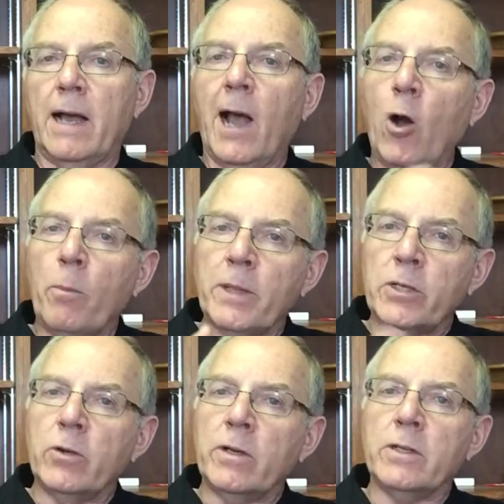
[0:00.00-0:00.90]
I hope
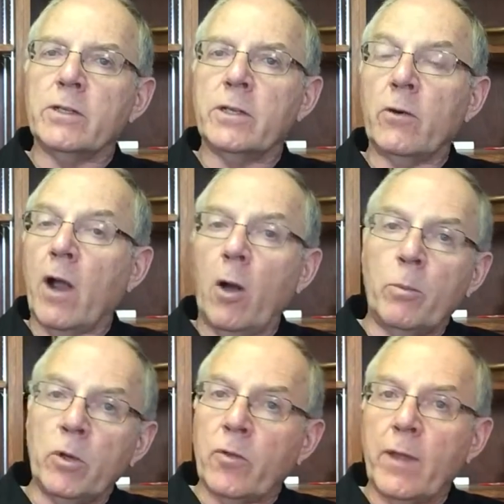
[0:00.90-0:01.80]
that I
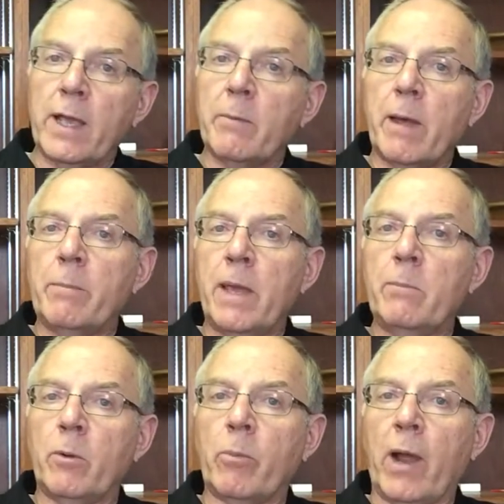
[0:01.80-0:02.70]
hope you'll think about
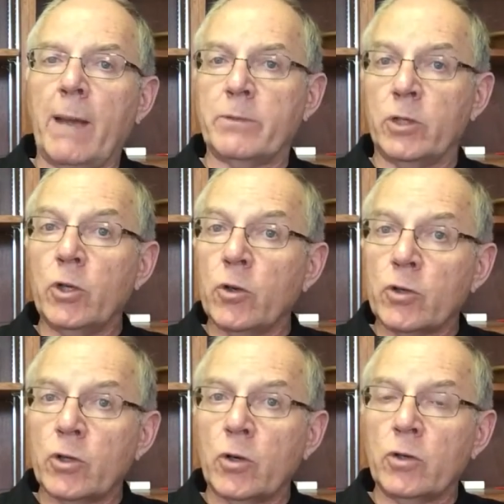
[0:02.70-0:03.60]
people perhaps in your
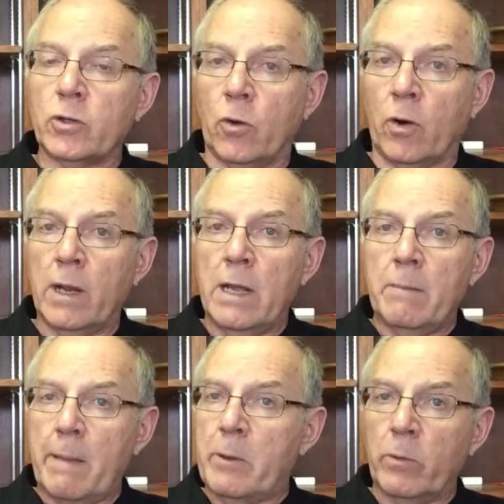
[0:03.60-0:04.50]
church or
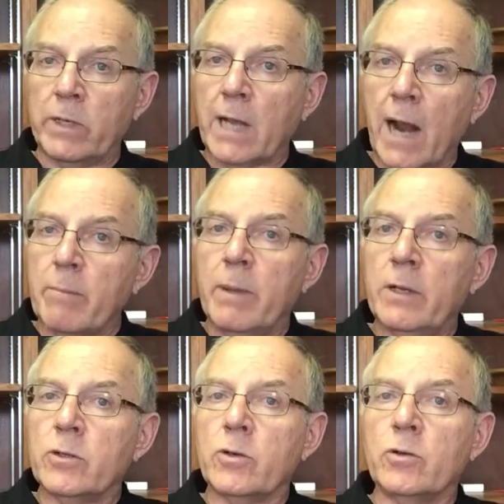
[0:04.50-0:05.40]
maybe retired
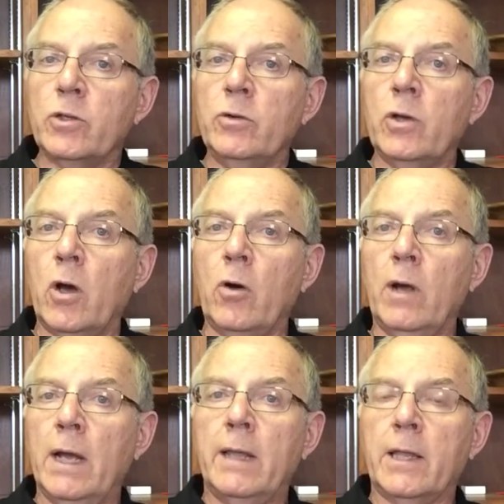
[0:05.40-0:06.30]
ministers you
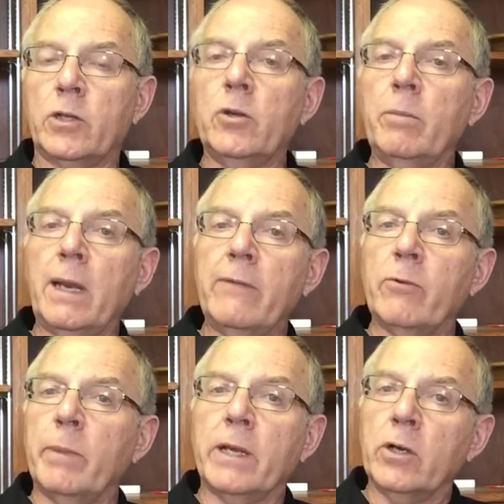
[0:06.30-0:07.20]
know that you believe
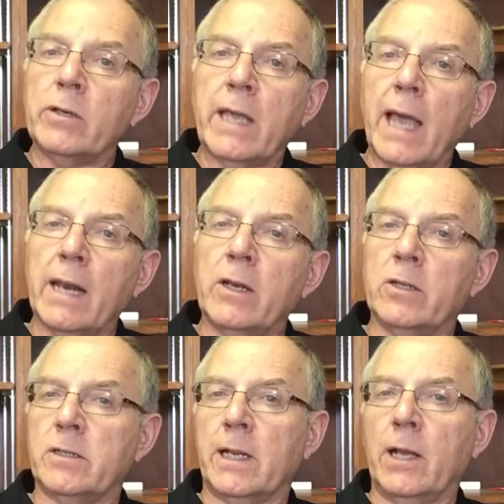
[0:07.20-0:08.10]
would be good
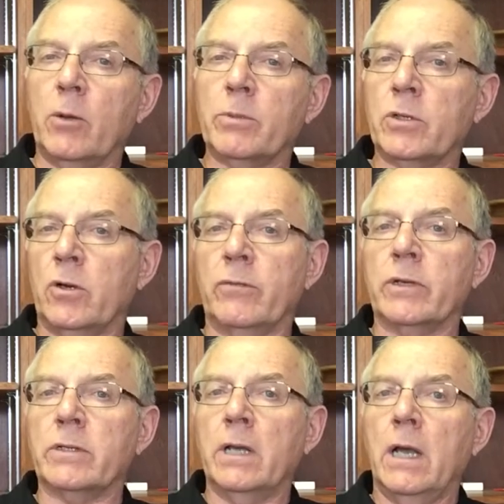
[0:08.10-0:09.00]
candidates to help
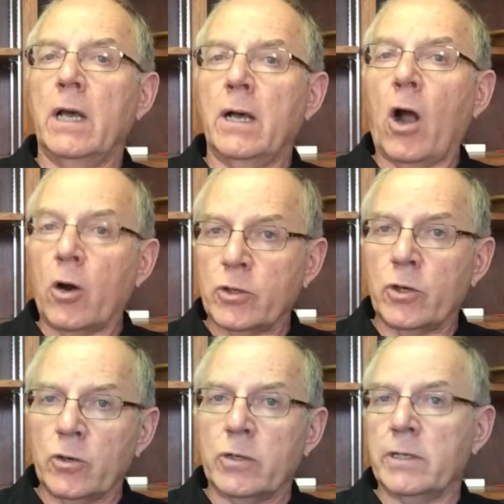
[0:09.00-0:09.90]
service our
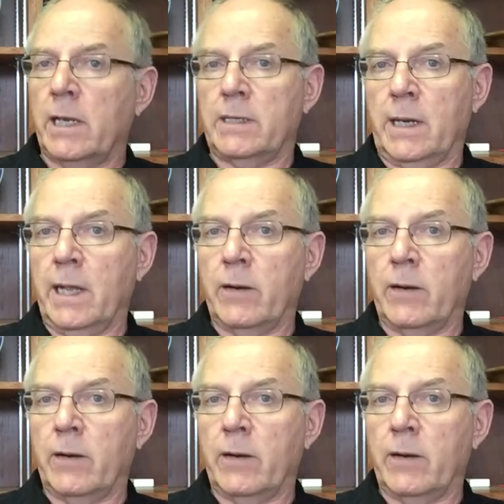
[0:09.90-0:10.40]
churches as an